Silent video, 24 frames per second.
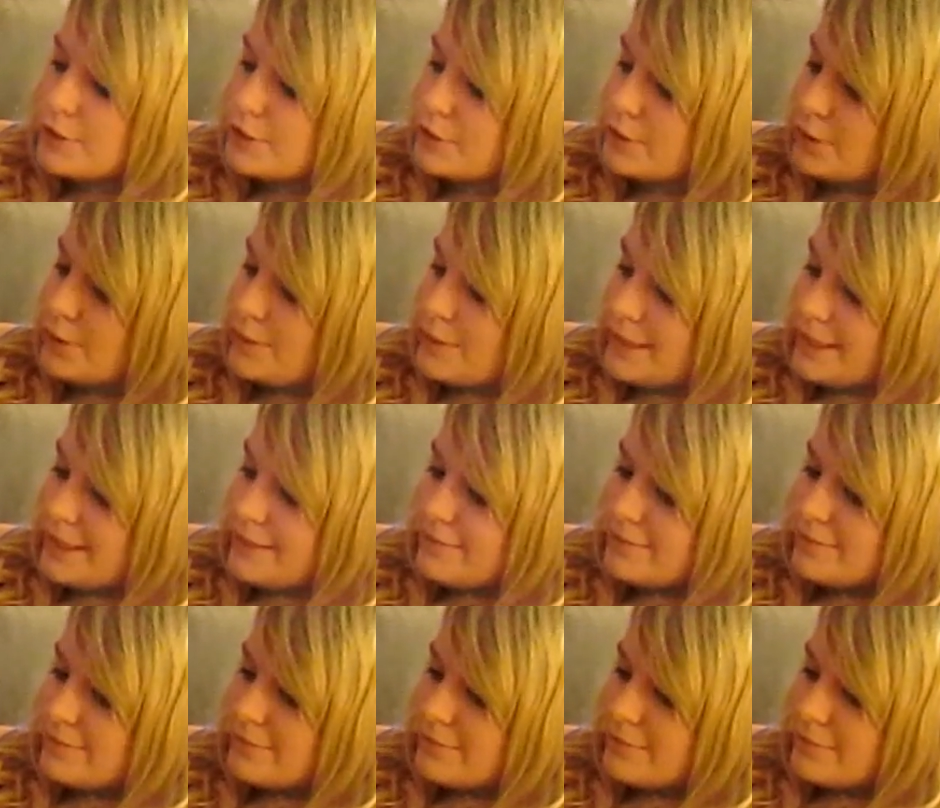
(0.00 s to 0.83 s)
do it,
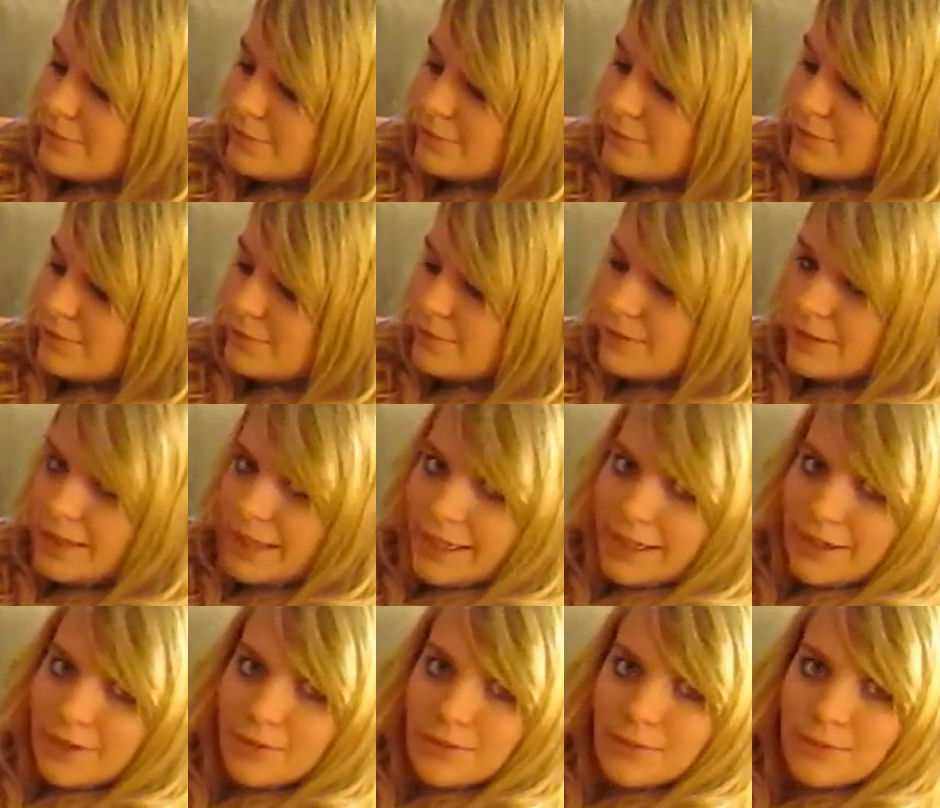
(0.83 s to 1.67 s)

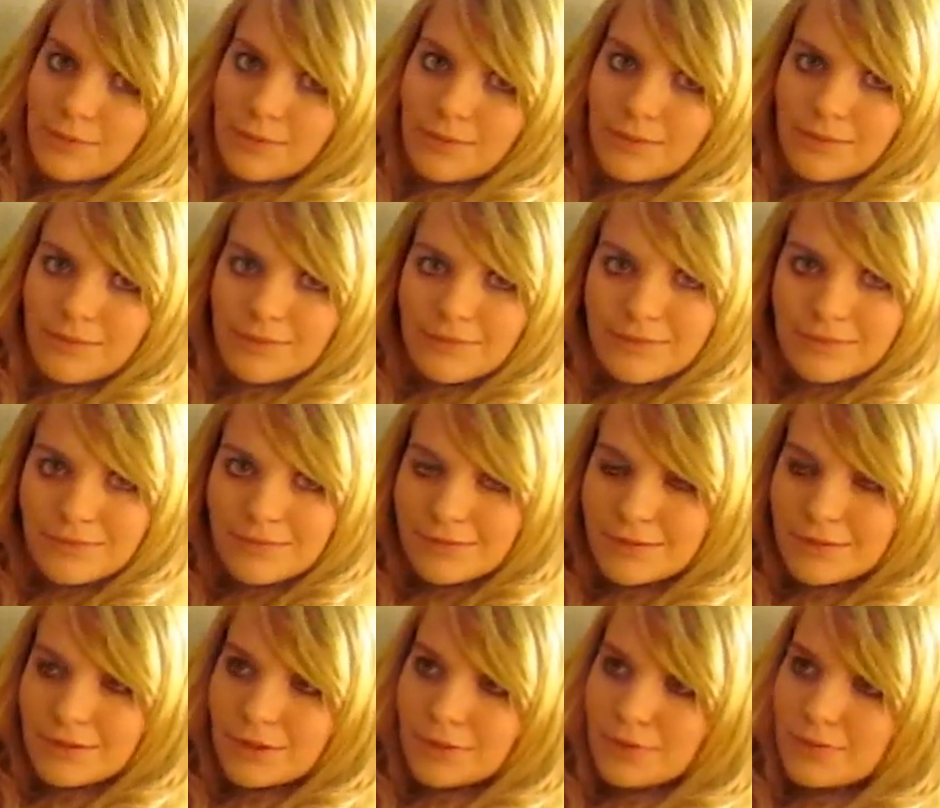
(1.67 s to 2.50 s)
like who
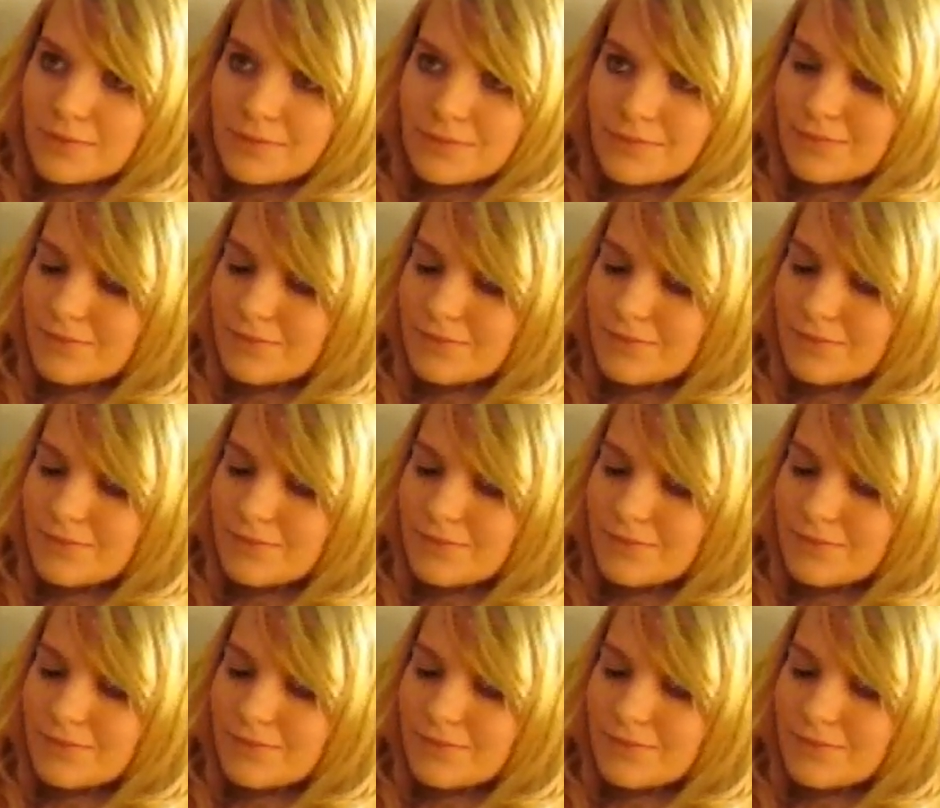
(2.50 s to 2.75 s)
don't